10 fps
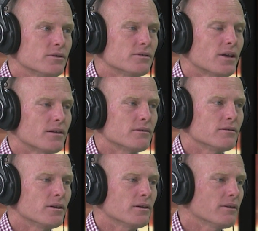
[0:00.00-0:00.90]
Just that,
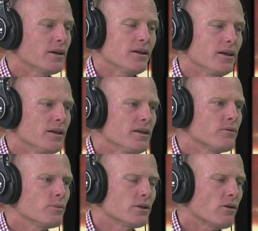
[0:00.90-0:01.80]
and
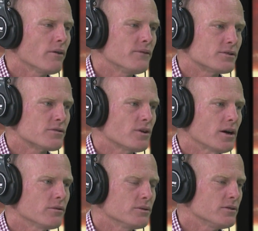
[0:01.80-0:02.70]
even when life is a
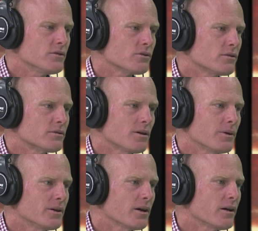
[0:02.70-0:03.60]
struggle, you just got
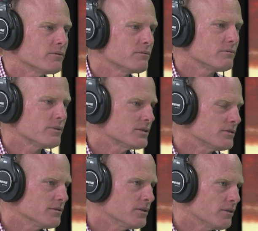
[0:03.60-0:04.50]
someone to go and rest
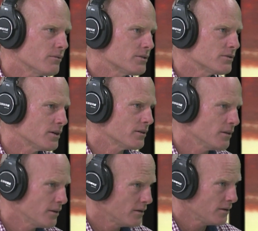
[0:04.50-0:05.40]
your
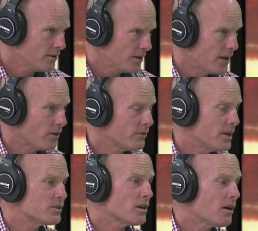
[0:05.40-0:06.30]
head on
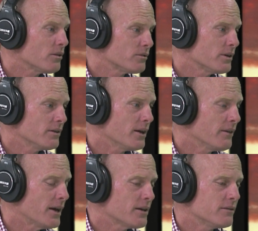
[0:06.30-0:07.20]
their shoulder,
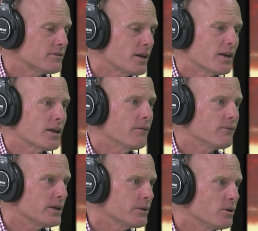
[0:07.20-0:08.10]
and they can say a
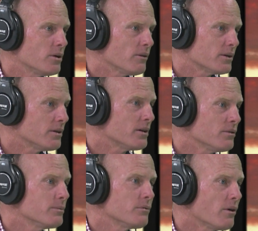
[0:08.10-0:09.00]
comforting word of, like,
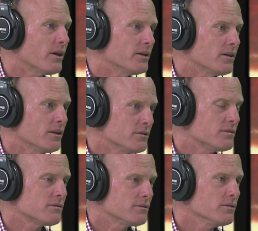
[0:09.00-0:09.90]
you'll be right,
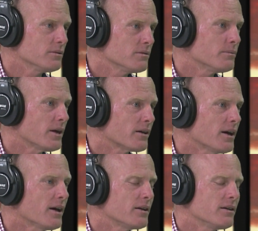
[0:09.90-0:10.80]
you'll be
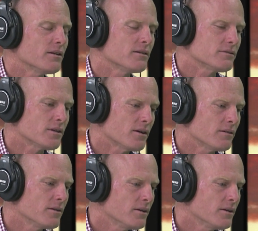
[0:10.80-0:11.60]
okay, So